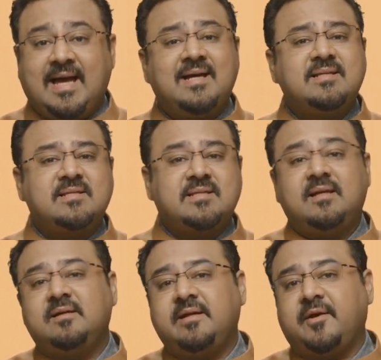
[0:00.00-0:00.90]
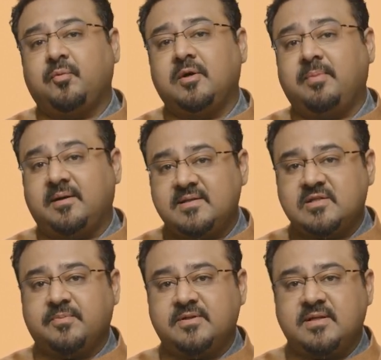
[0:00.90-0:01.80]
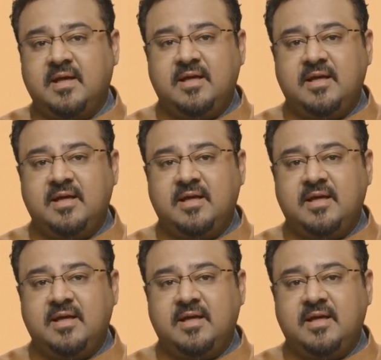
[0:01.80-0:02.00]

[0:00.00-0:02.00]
As a seller network participant,